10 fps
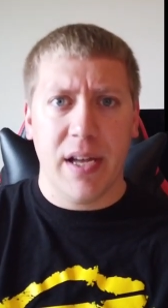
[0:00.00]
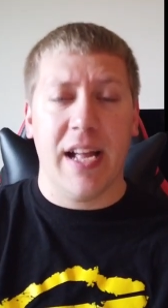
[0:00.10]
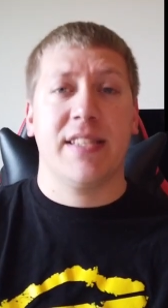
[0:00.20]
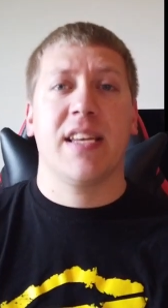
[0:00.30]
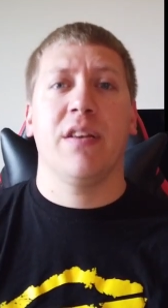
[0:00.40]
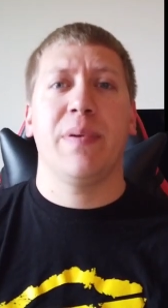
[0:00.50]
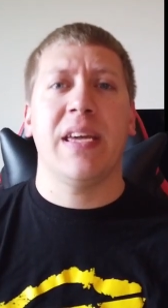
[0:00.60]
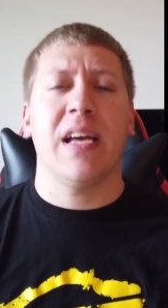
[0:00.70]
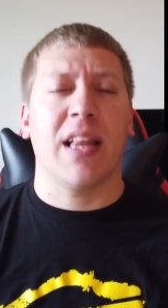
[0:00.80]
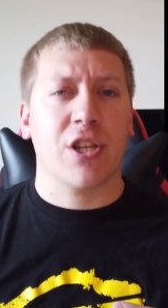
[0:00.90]
It's going to
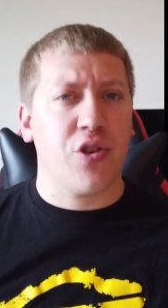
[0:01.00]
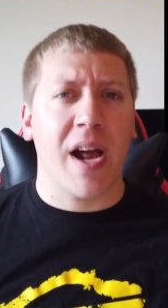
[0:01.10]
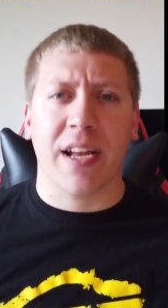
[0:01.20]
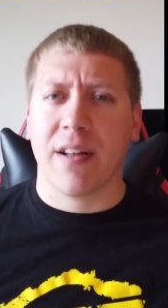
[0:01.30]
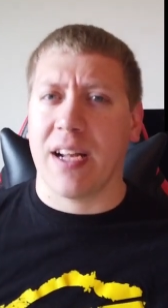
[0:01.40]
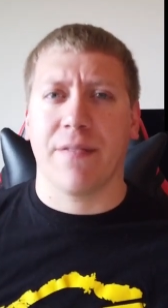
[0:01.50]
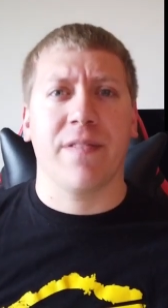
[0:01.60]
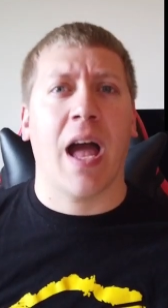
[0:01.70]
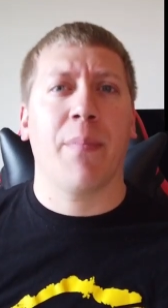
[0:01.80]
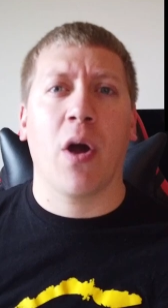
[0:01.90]
be electronic, kind of
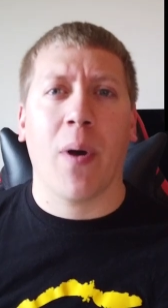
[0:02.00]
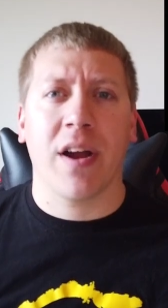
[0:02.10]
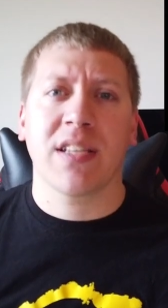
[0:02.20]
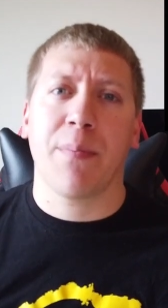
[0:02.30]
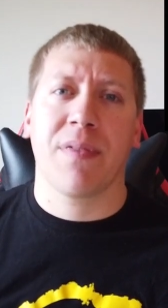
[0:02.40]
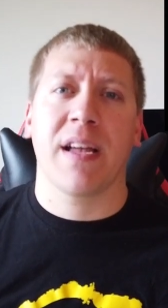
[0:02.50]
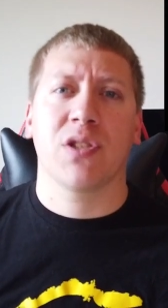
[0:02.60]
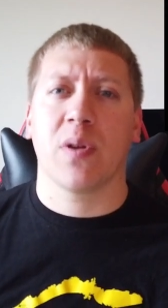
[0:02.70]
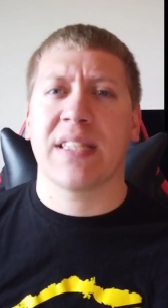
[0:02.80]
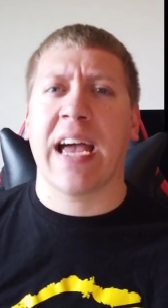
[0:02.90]
fly by wire type of thing,
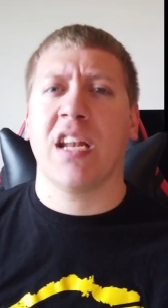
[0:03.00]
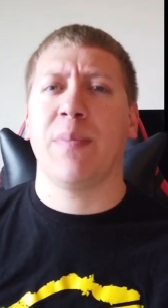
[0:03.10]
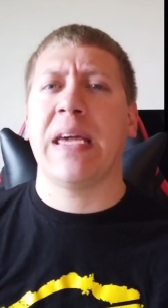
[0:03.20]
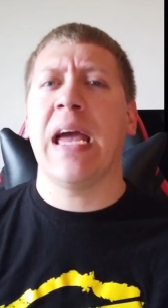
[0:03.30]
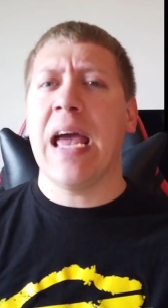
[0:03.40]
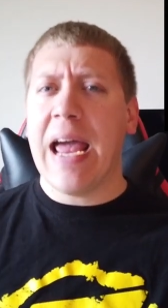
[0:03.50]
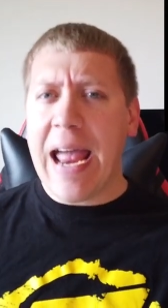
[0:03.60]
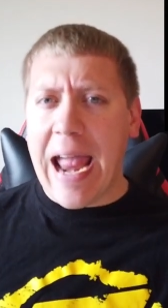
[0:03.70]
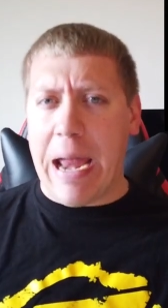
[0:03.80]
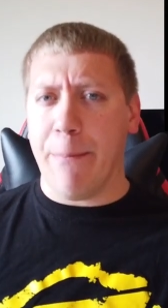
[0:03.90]
so it's not going to be
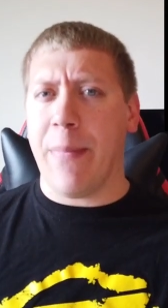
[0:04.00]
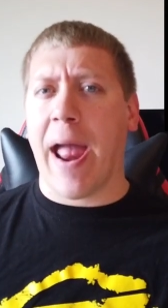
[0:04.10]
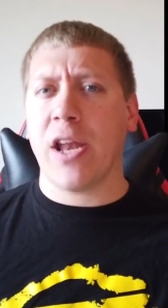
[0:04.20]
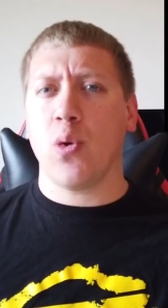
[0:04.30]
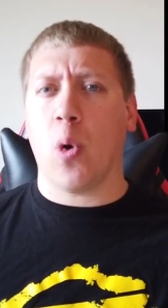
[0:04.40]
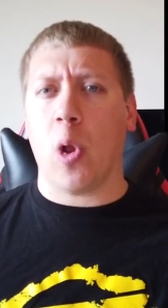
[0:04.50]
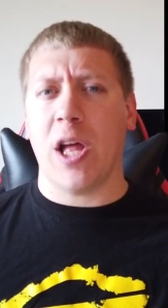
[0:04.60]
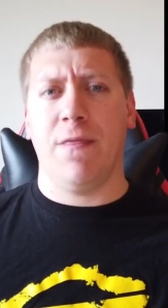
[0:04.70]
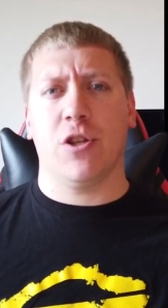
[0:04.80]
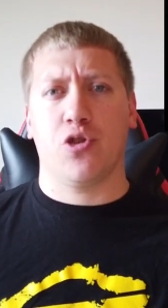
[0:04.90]
a manual
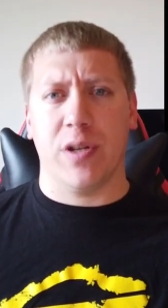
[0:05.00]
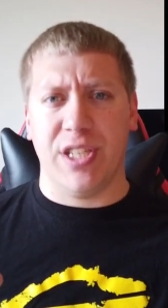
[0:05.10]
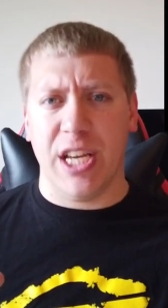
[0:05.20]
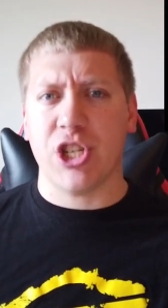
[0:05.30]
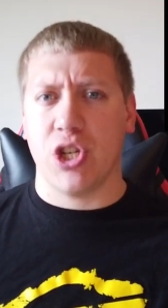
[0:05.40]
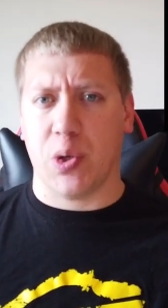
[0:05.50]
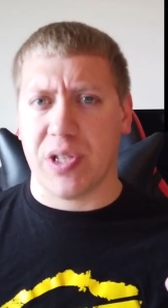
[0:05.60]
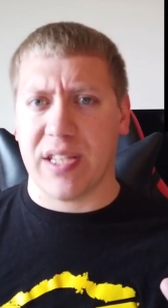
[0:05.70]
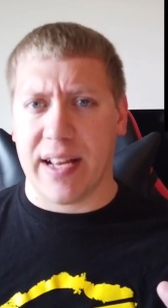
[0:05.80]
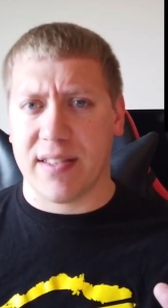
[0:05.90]
in the traditional
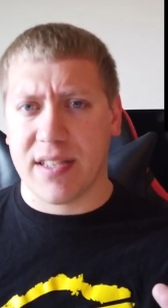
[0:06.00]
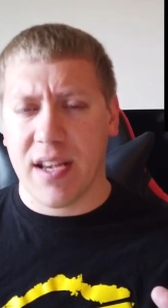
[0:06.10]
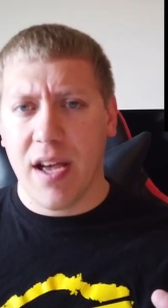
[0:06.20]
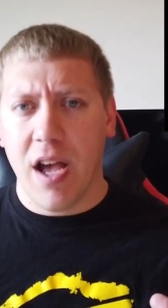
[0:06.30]
sense.